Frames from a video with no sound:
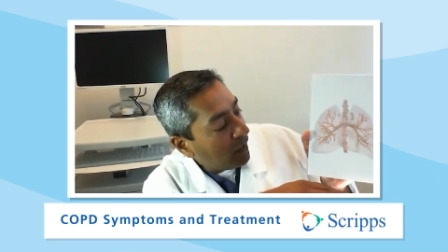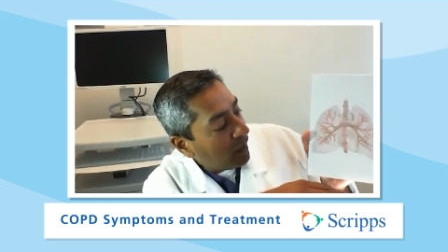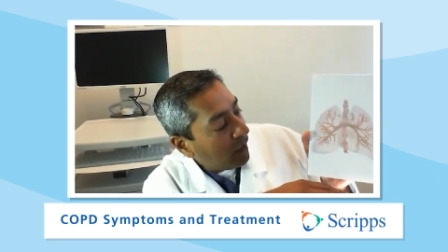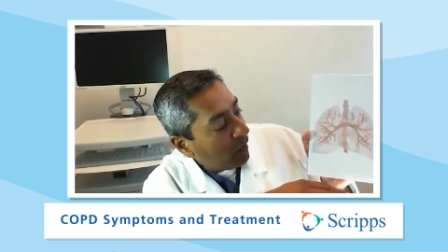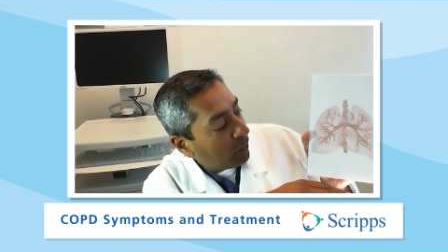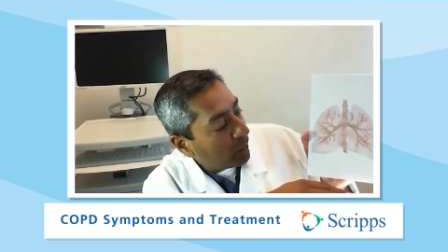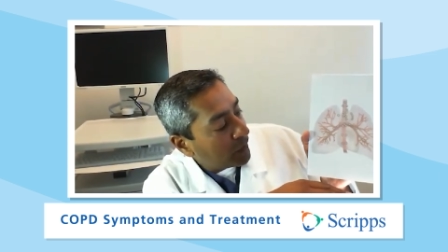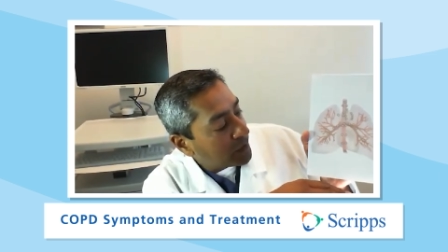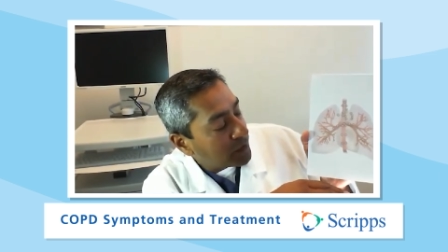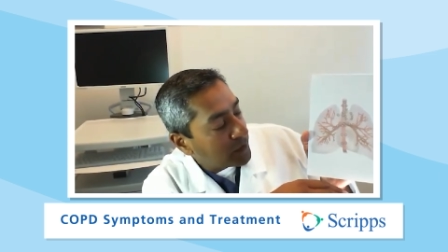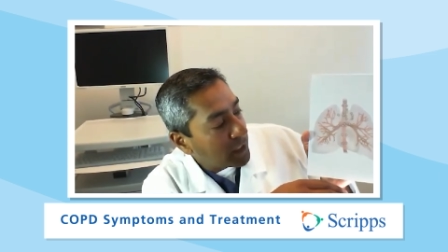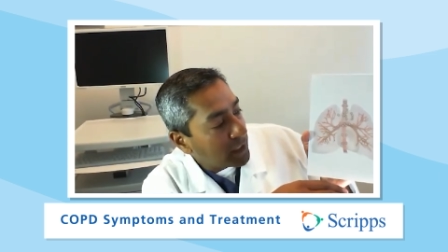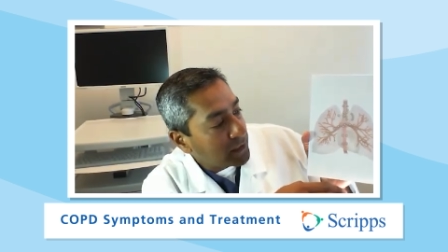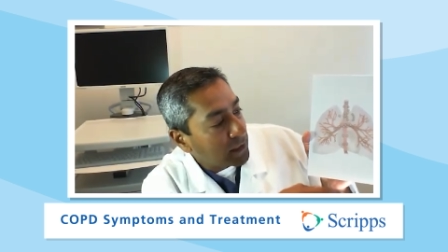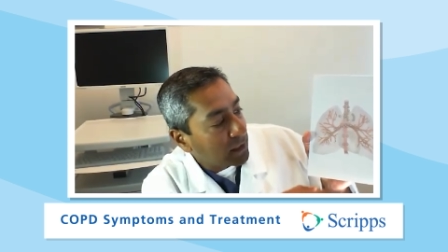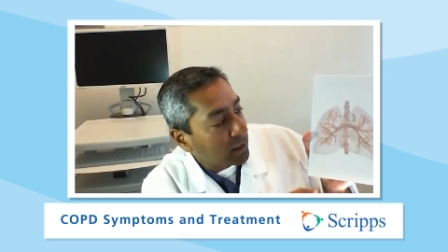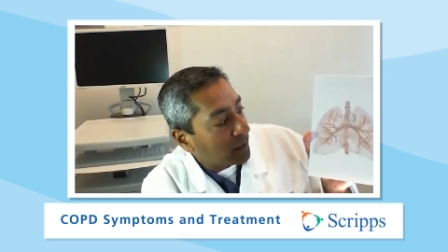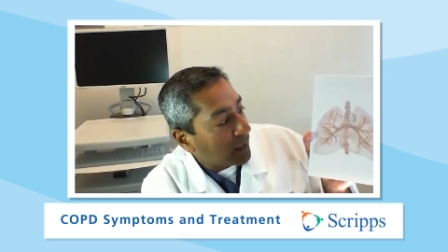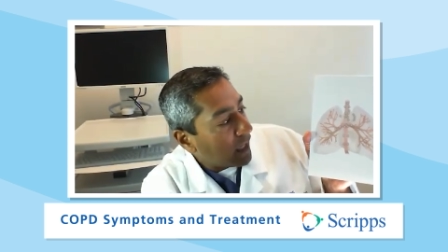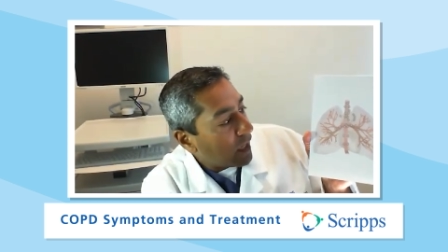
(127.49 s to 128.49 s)
which doesn't
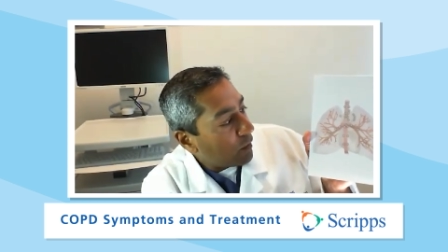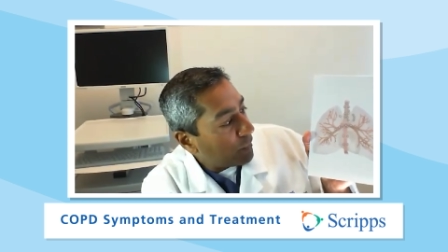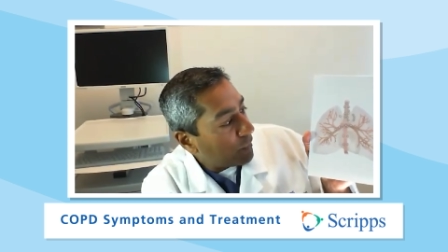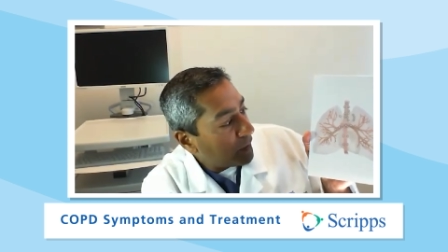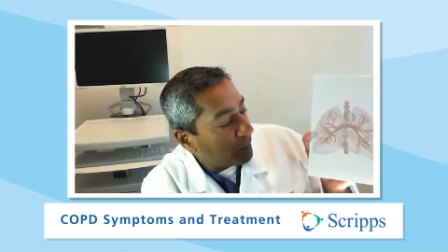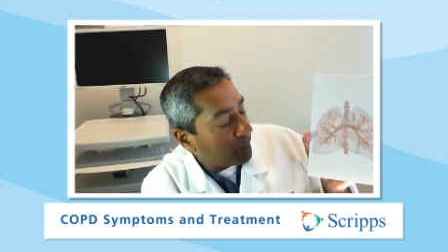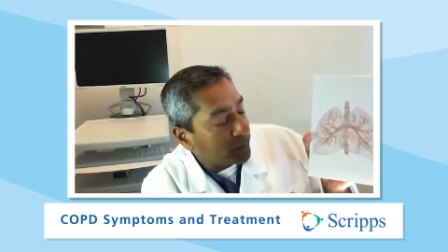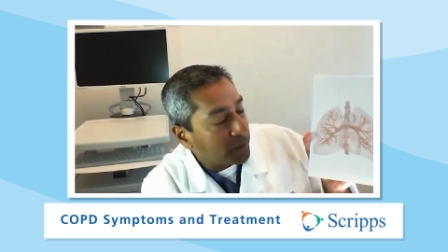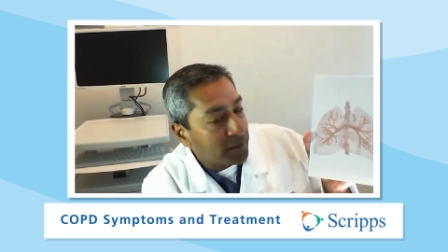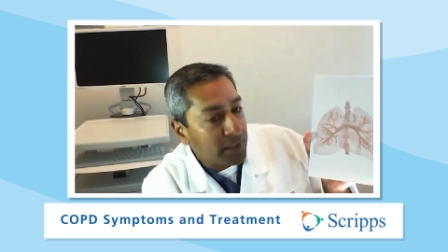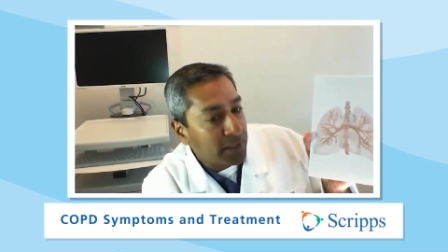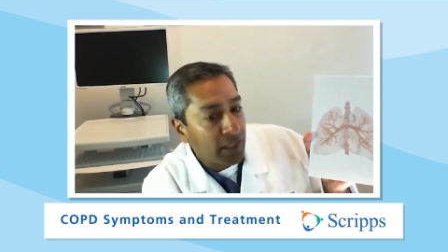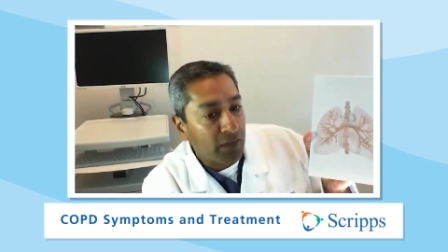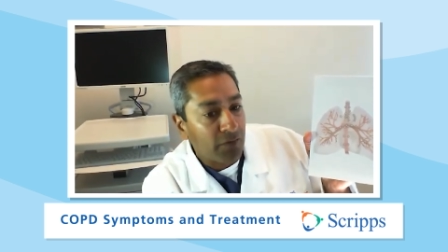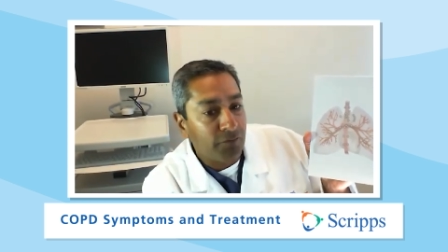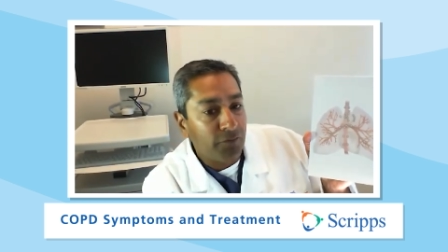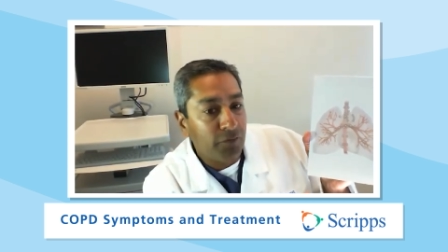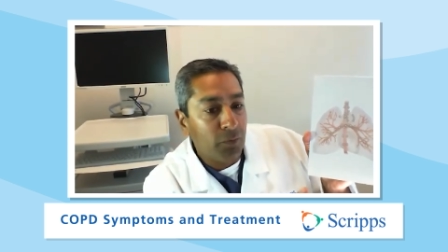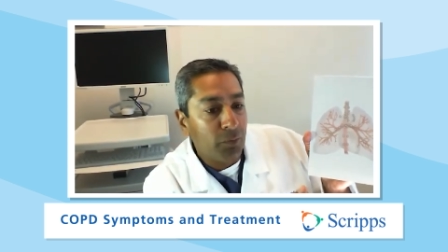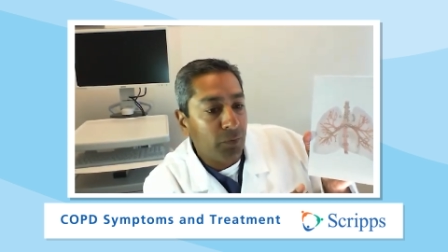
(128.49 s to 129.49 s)
allow people to take
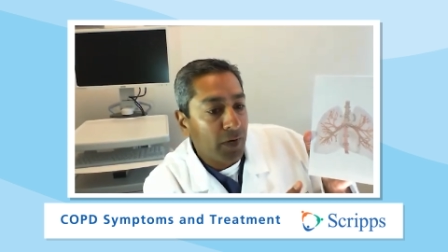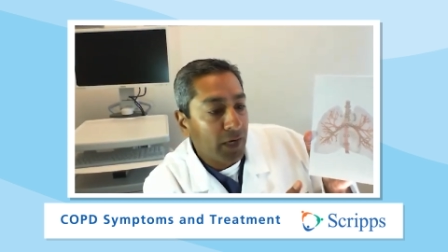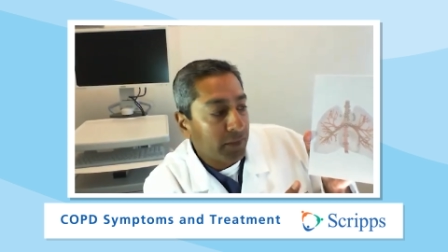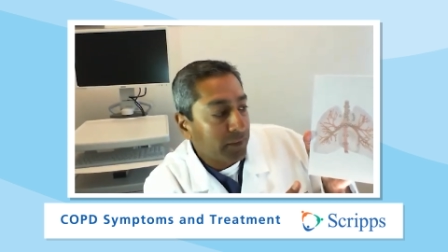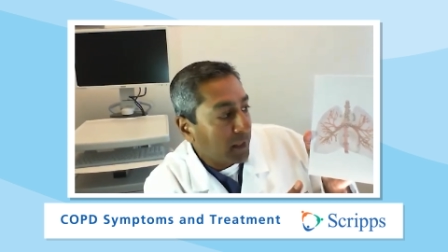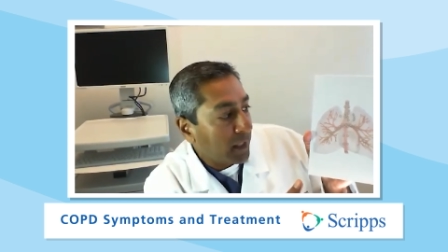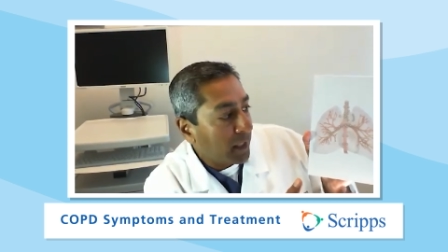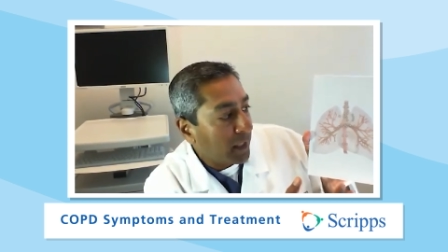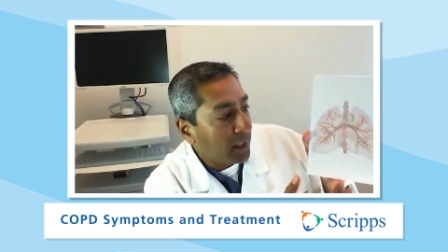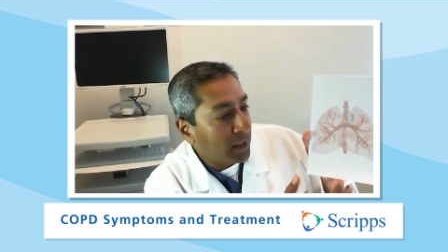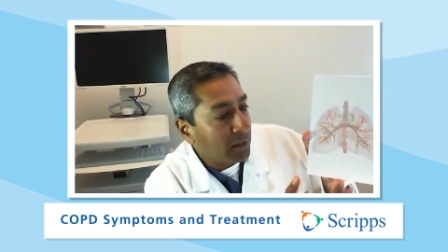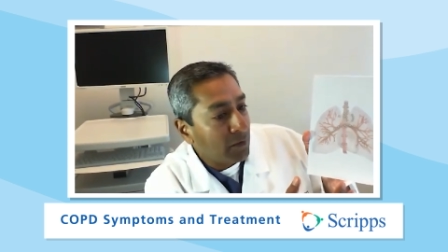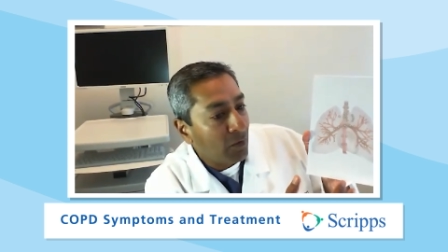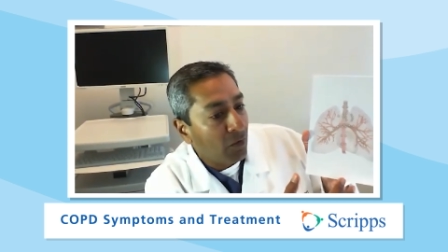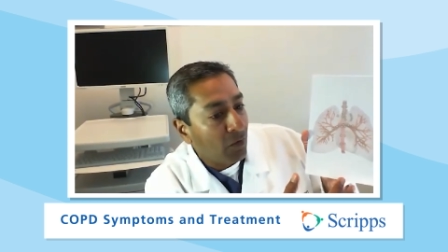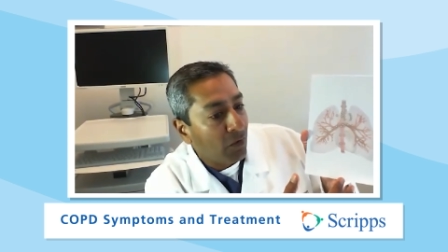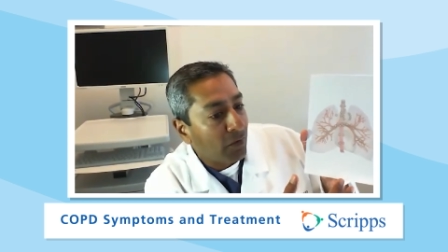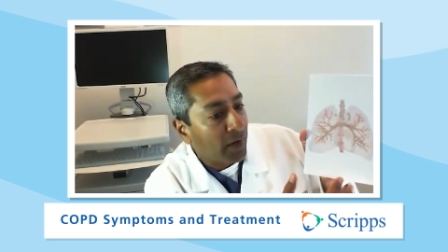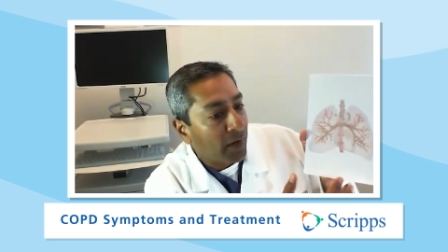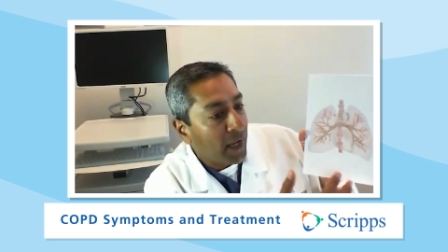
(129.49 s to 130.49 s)
a full breath in
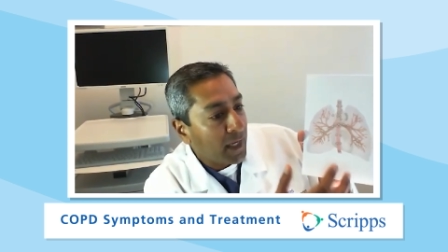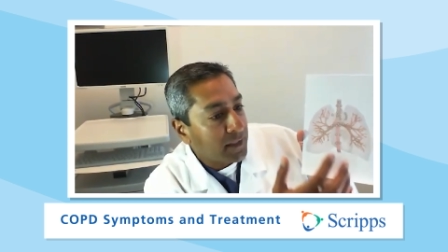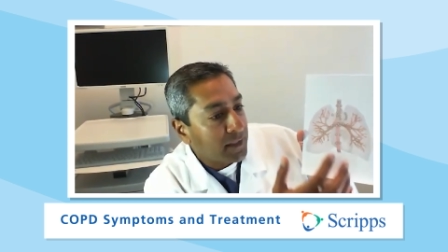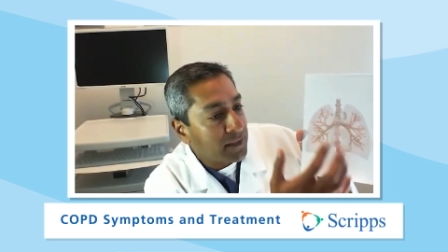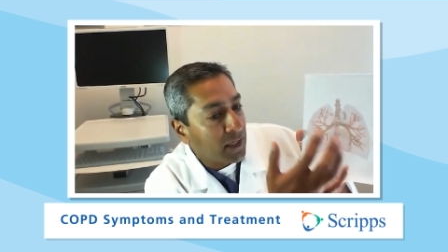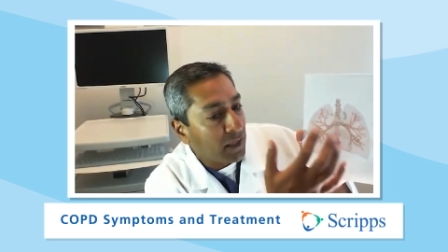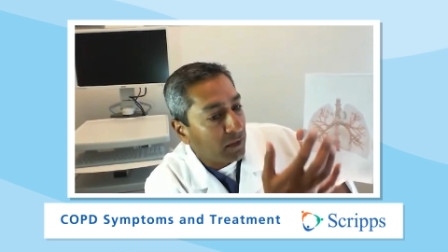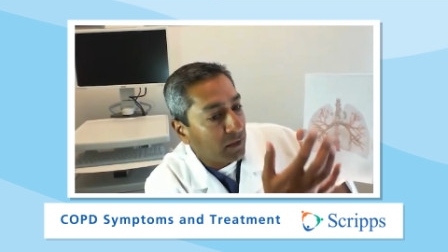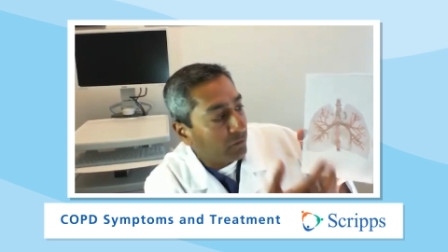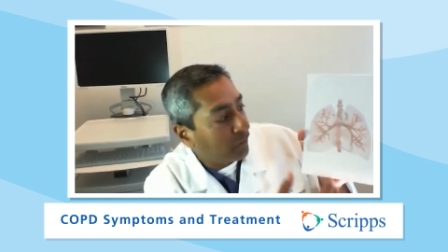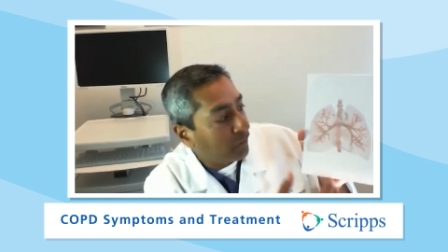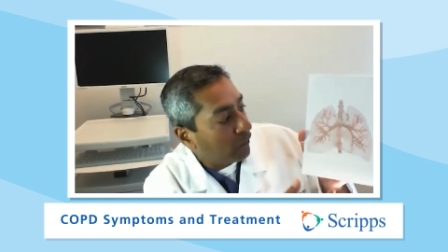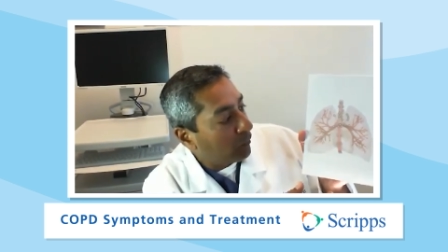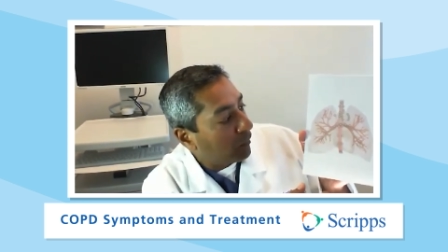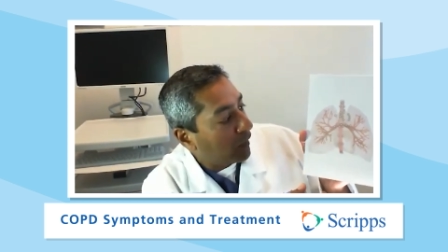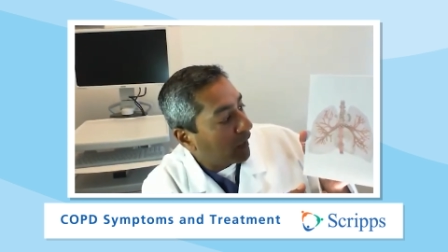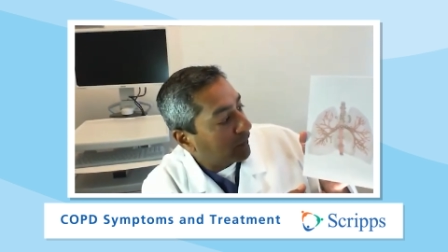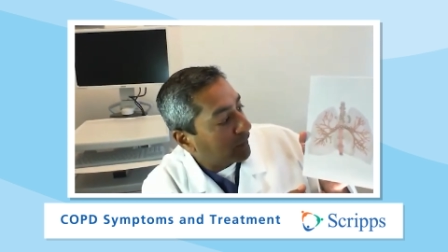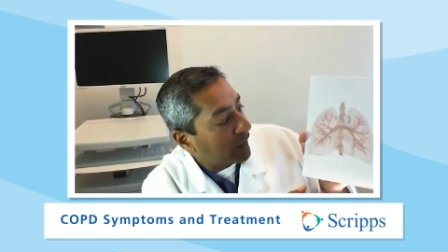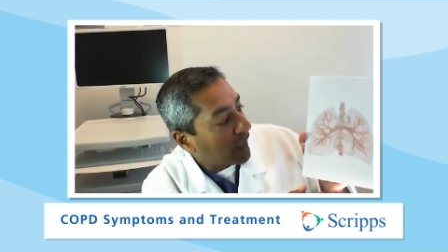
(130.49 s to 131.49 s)
or exhale a full
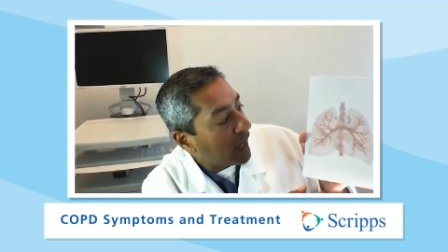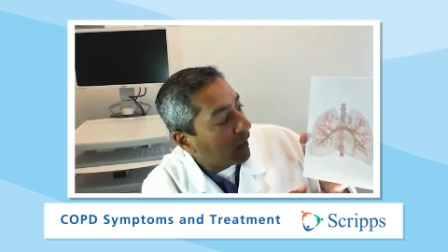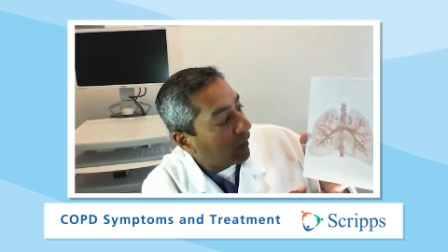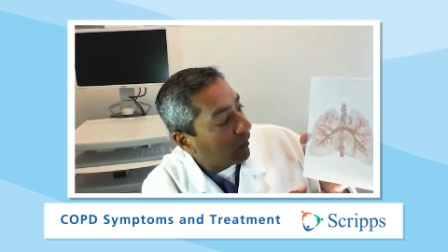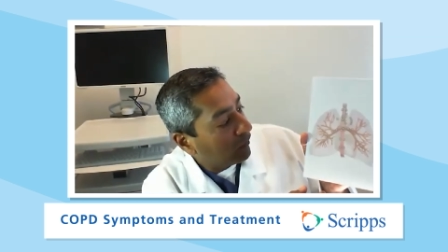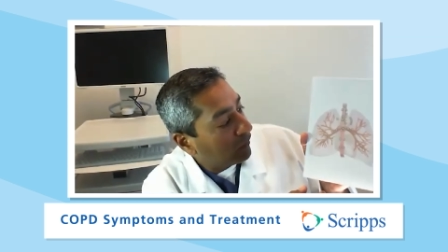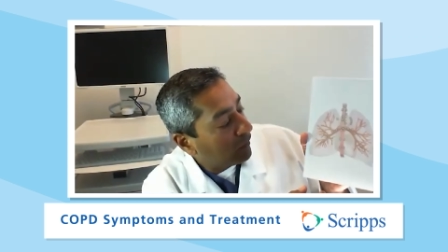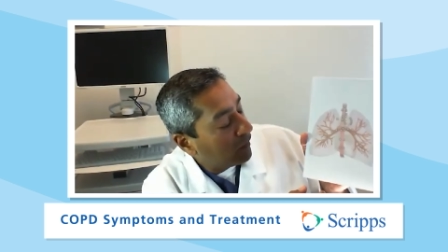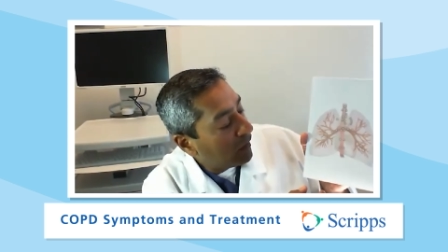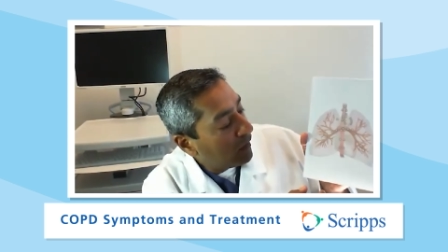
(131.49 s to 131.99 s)
breath out.